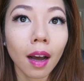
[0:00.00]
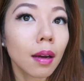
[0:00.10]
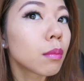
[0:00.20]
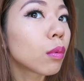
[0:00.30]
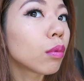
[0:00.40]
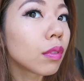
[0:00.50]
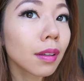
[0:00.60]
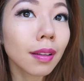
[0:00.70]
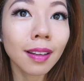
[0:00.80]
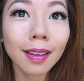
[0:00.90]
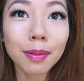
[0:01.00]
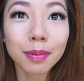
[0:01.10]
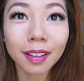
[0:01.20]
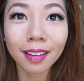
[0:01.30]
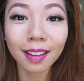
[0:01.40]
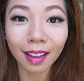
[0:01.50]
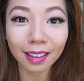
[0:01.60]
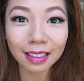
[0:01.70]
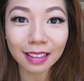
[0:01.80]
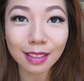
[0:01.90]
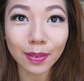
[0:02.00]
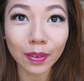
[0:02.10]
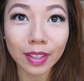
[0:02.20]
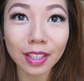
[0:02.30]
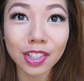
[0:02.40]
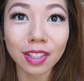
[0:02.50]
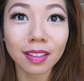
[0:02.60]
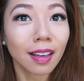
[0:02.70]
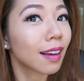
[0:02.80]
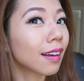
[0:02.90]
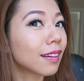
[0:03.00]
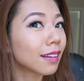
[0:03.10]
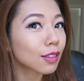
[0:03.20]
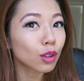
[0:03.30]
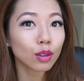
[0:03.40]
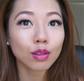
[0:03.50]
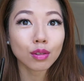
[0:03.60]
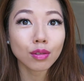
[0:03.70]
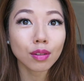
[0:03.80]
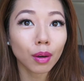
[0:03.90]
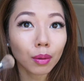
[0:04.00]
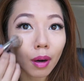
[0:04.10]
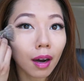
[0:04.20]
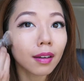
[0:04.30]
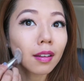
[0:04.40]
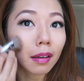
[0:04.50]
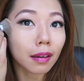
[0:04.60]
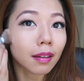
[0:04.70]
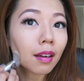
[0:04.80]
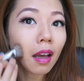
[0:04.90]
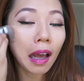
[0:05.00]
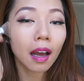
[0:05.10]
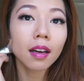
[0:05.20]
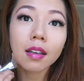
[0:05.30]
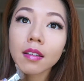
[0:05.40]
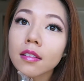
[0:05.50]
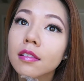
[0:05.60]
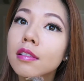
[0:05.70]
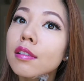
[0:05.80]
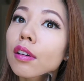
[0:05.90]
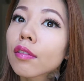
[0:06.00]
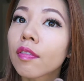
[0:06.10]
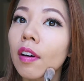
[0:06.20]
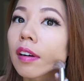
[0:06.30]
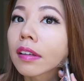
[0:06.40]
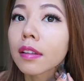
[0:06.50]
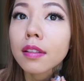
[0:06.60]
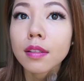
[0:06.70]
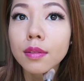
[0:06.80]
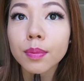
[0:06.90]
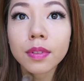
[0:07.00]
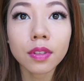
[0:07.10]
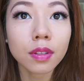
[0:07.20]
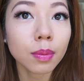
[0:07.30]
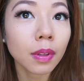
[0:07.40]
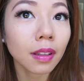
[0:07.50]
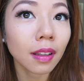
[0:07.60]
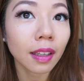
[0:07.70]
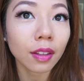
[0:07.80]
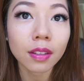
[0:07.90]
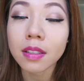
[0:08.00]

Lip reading: I'm really liking this foundation, and it looks so good so far. And this is with just one layer.